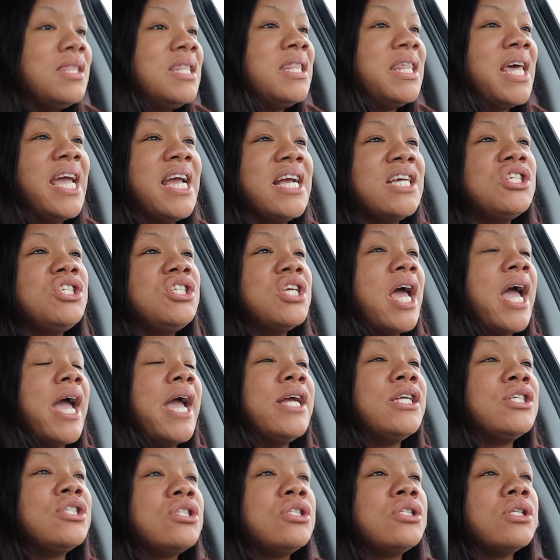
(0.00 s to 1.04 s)
things
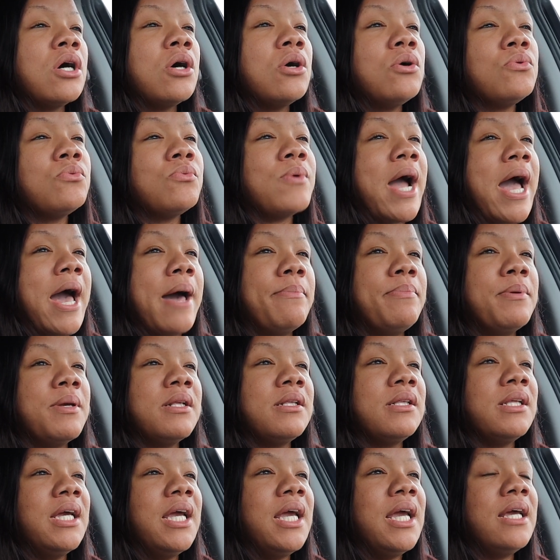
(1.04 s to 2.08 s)
change so
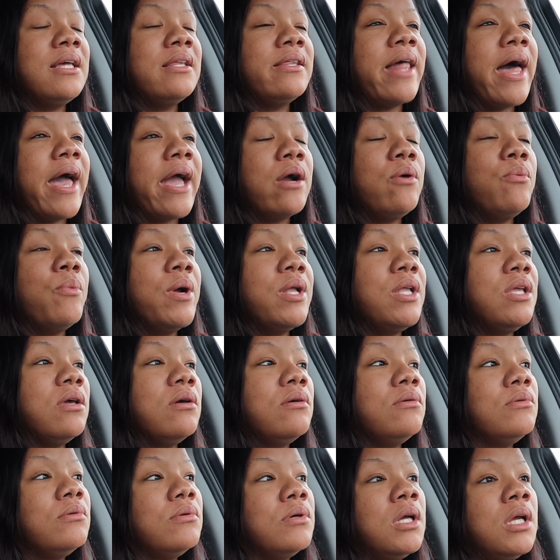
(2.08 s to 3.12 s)
rapidly. Like, when
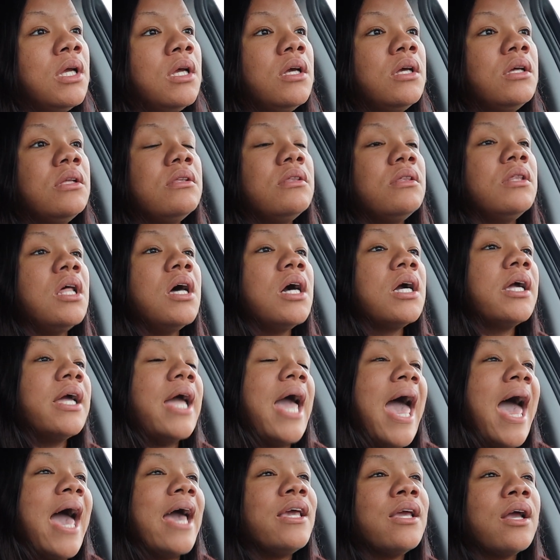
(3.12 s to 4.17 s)
you look
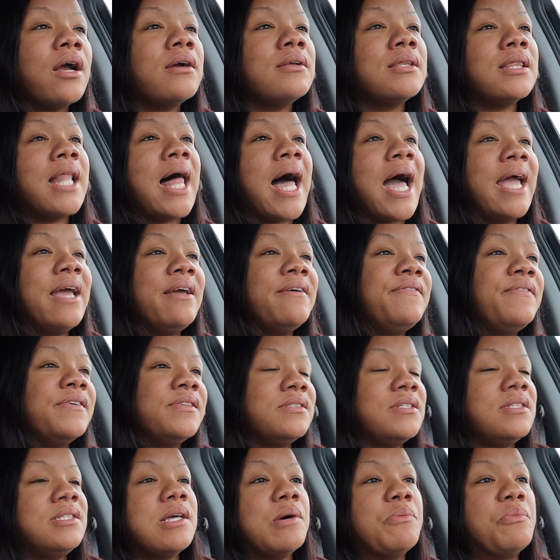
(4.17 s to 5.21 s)
at your life
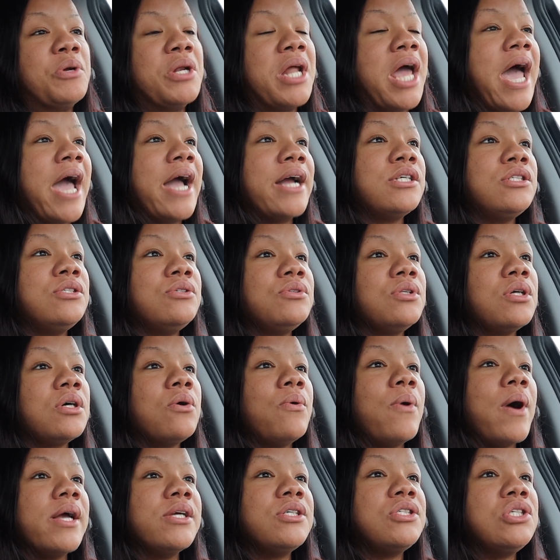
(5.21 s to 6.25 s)
and someone asks you the
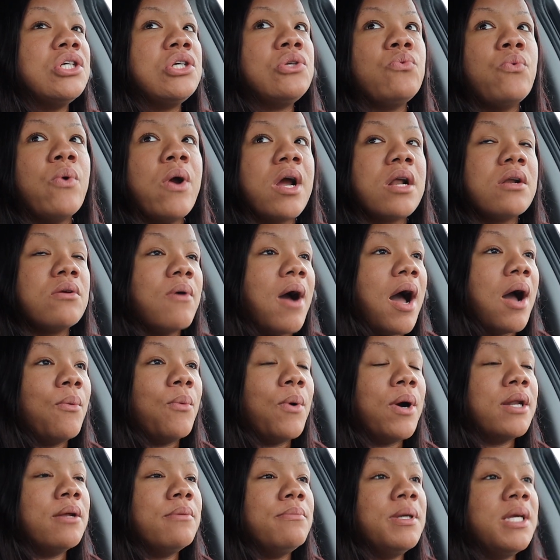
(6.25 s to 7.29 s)
question, where do I
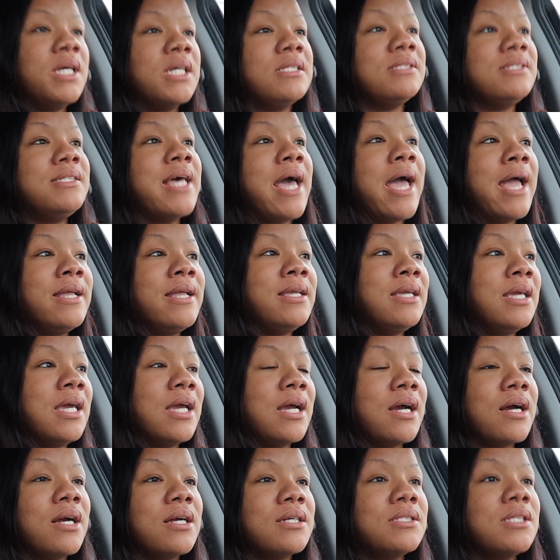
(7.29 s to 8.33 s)
want to be in 10
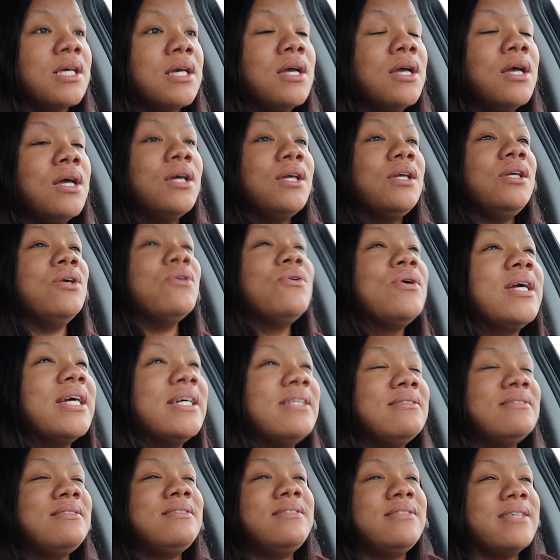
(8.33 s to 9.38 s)
years? You
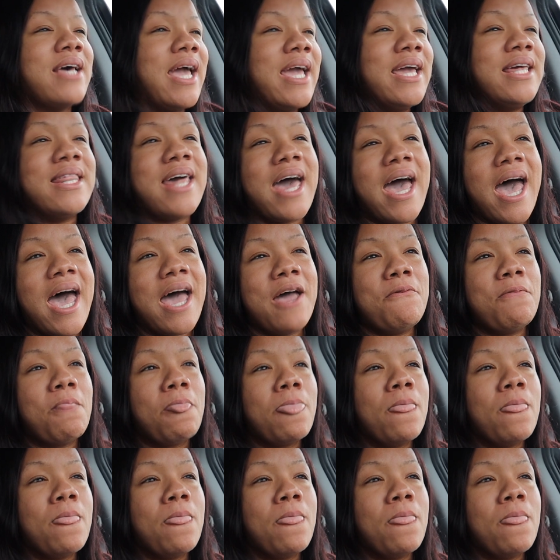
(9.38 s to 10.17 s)
can say that,